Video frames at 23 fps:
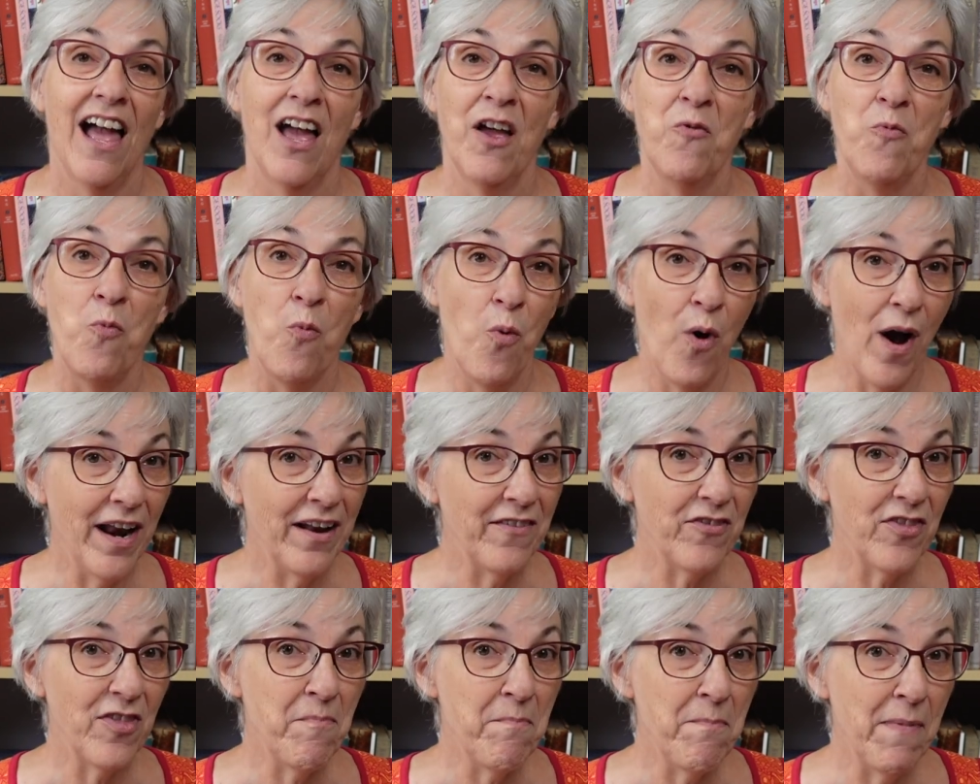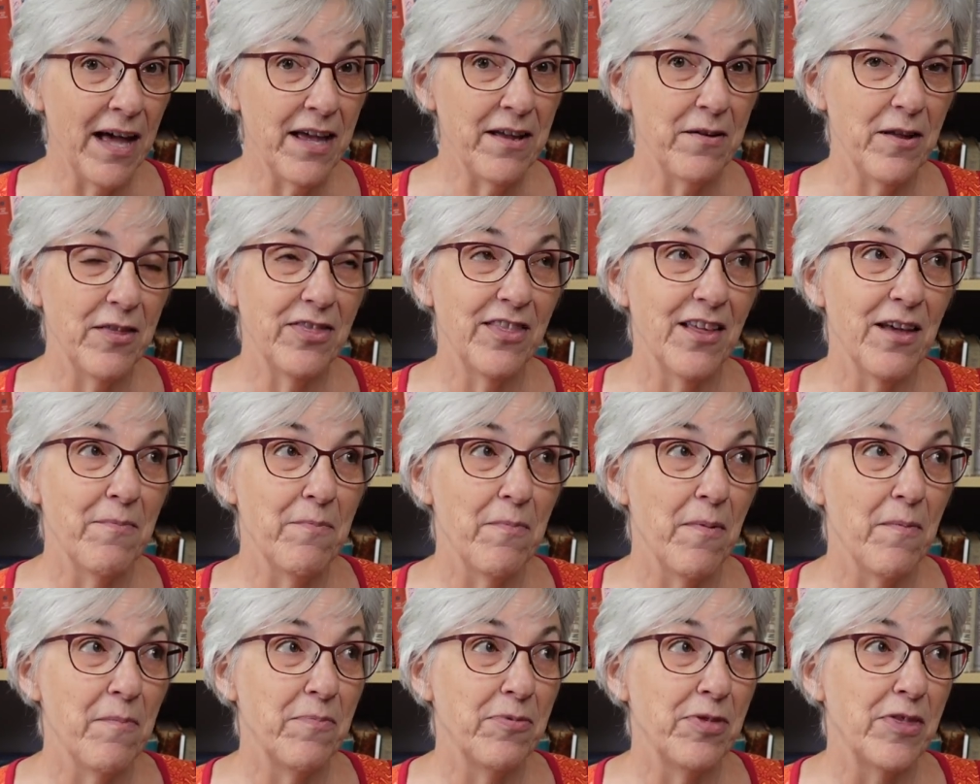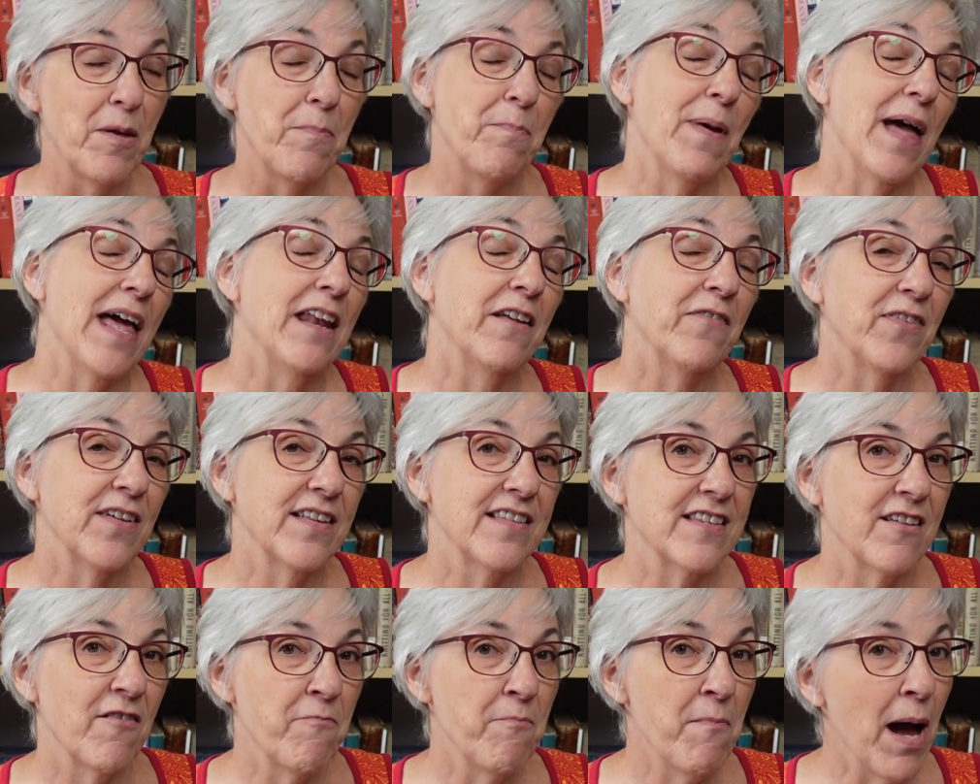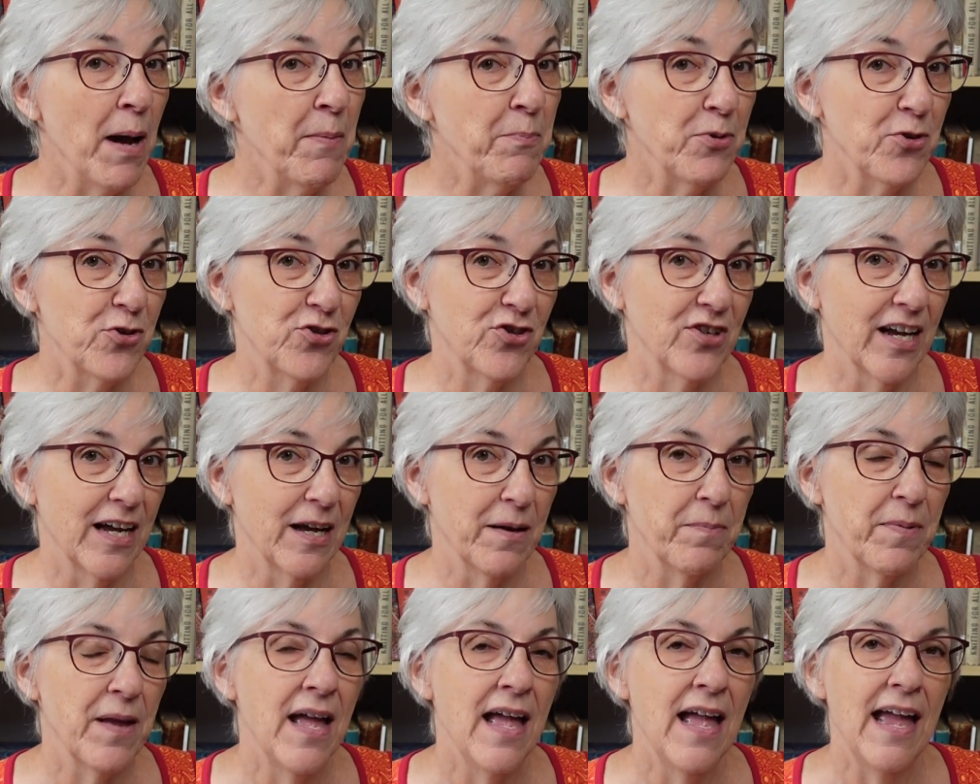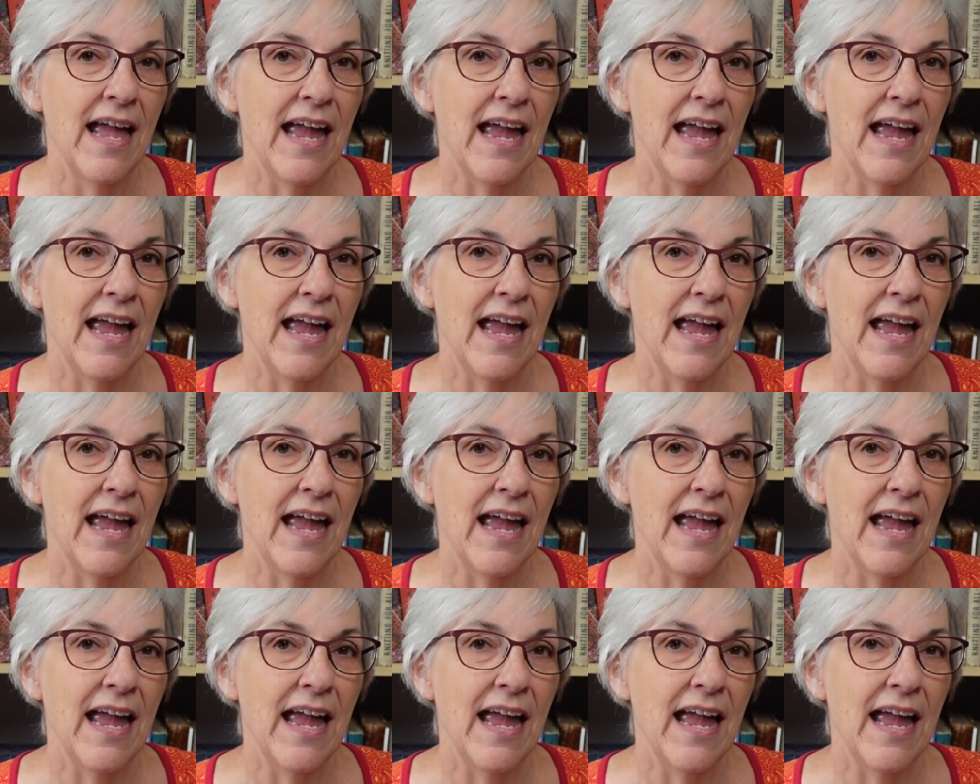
And one of the benefits of membership